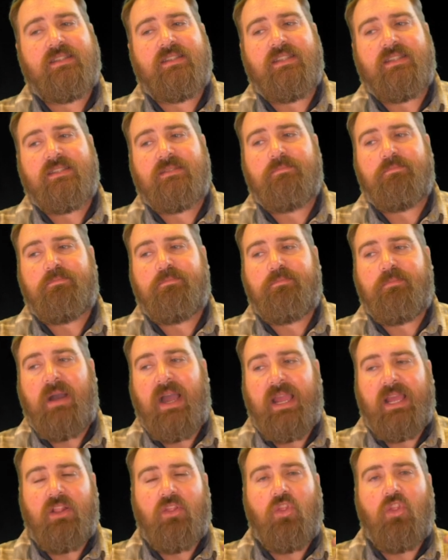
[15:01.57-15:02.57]
this
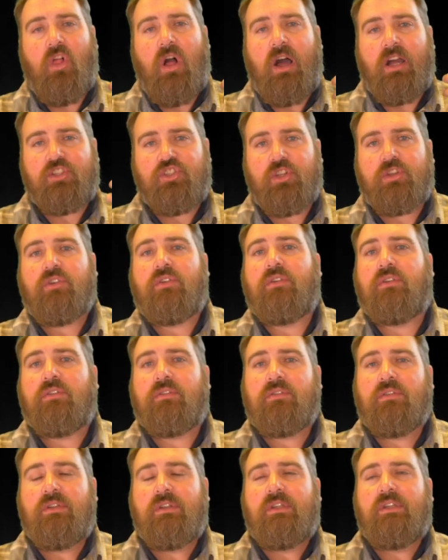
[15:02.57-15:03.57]

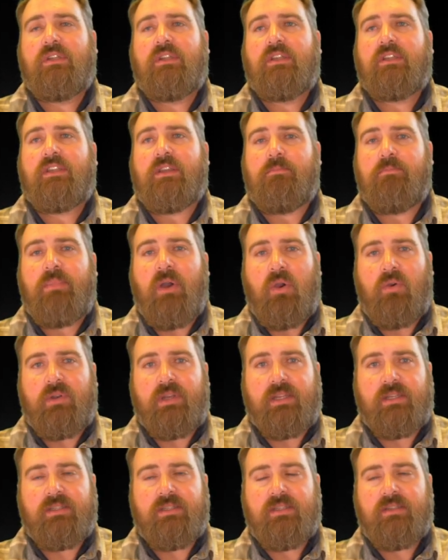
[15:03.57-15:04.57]
biological
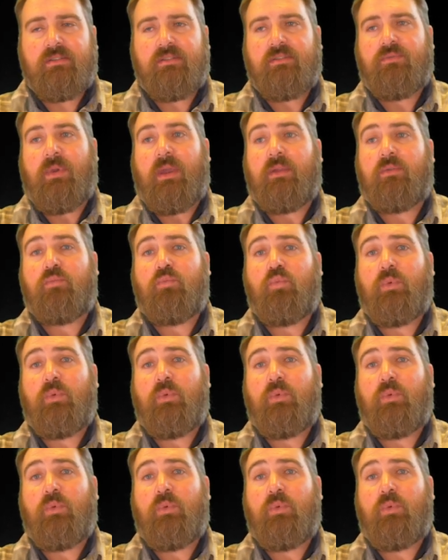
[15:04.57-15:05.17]
component, right?